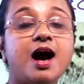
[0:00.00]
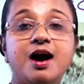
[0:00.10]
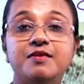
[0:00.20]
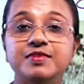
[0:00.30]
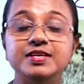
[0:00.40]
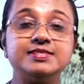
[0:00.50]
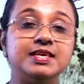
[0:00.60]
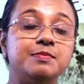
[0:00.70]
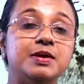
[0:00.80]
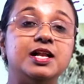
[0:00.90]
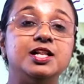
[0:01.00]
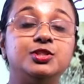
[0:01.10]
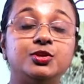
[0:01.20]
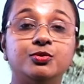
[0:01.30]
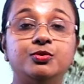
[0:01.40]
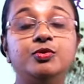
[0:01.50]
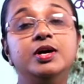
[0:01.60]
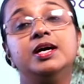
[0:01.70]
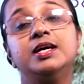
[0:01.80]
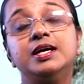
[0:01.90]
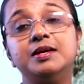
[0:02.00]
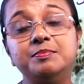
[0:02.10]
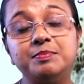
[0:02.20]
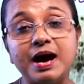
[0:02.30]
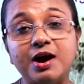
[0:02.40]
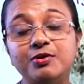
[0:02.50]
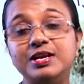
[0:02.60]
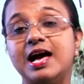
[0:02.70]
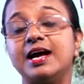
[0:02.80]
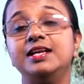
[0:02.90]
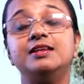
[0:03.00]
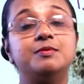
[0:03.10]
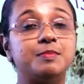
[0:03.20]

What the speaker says: are visible through compound light